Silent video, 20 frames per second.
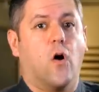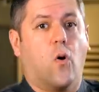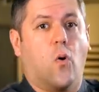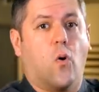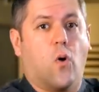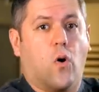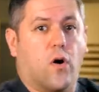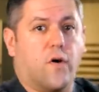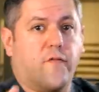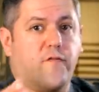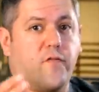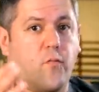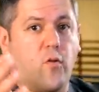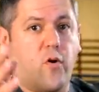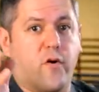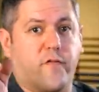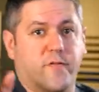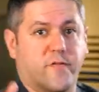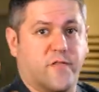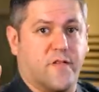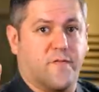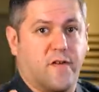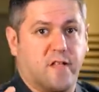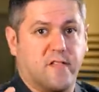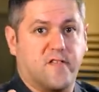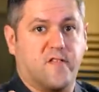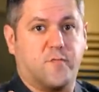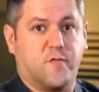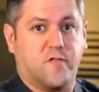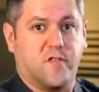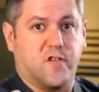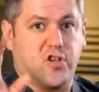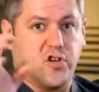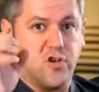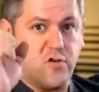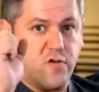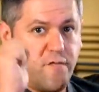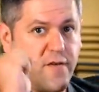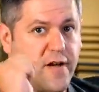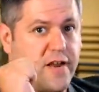or from more of a defensive
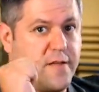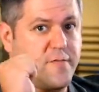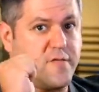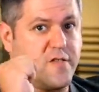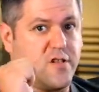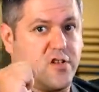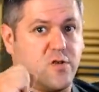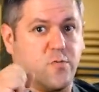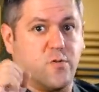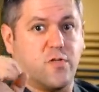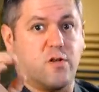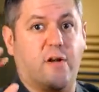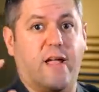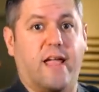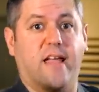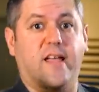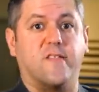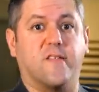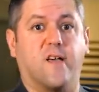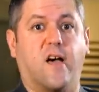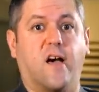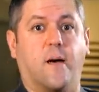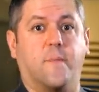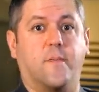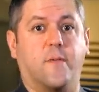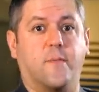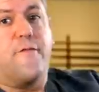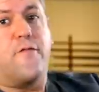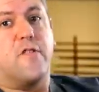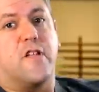position or fighting position with our hands up.